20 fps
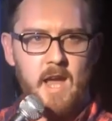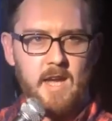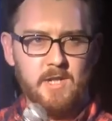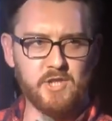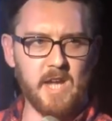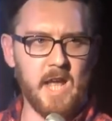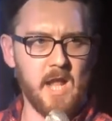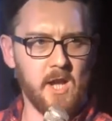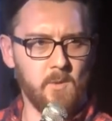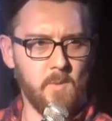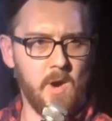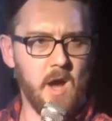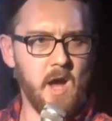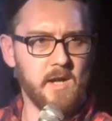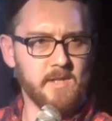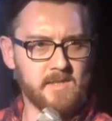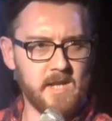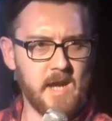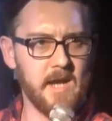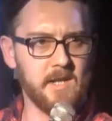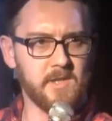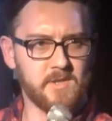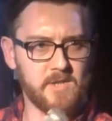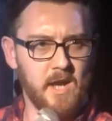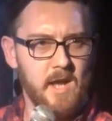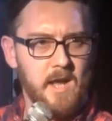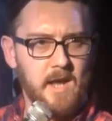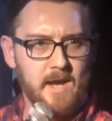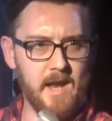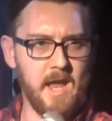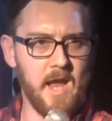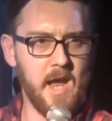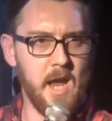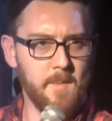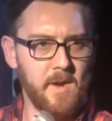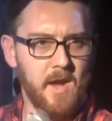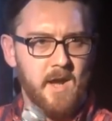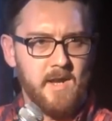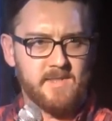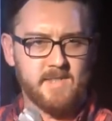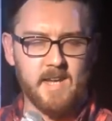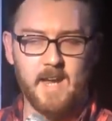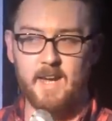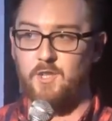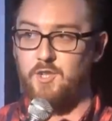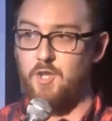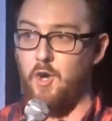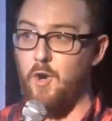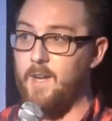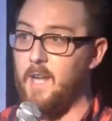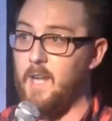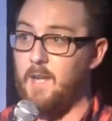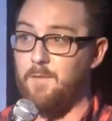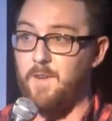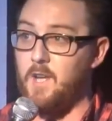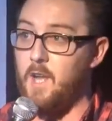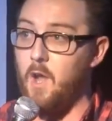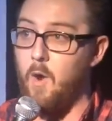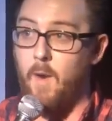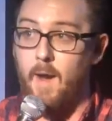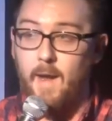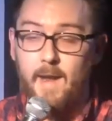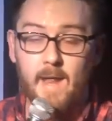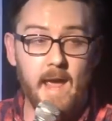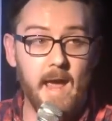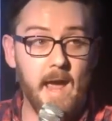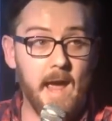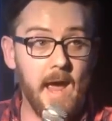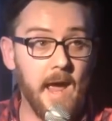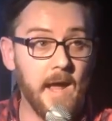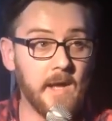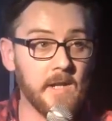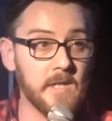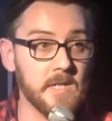Jalwa to Liberty. Join in if you know it. Uh,